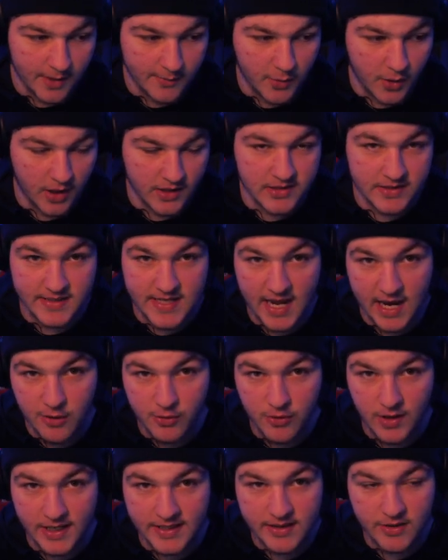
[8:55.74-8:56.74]
so I'm going to
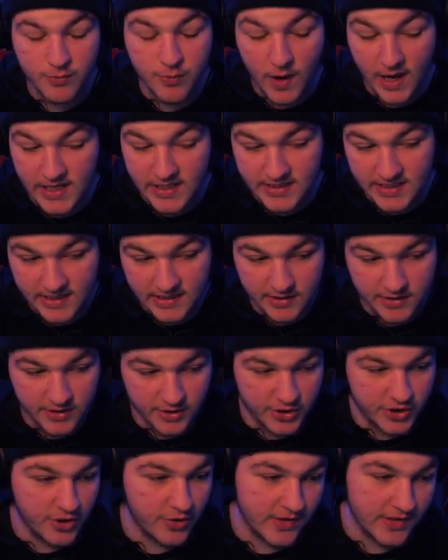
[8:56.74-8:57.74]
downgrade the rating
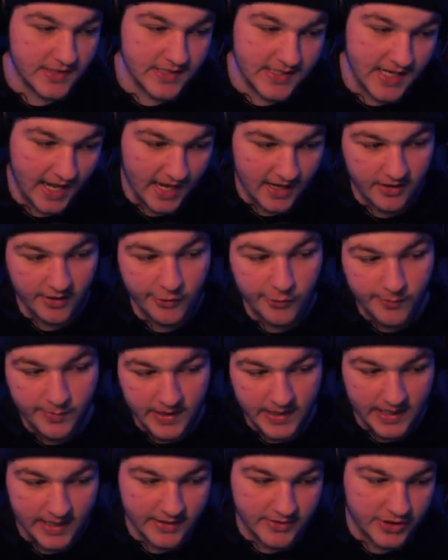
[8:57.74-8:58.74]
and the shooting stat a little
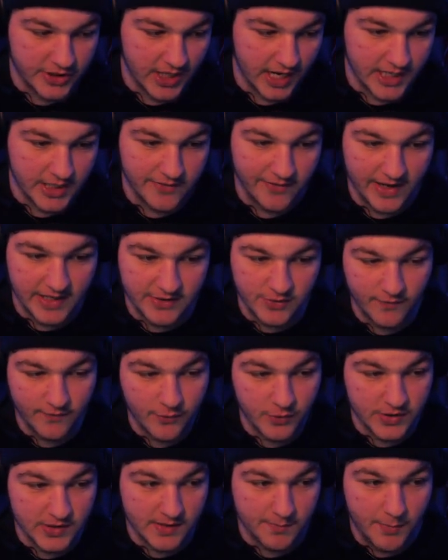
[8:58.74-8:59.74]
bit and change that
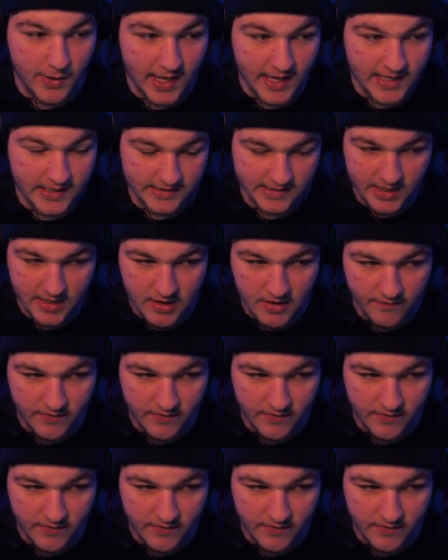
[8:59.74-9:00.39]
for some pace.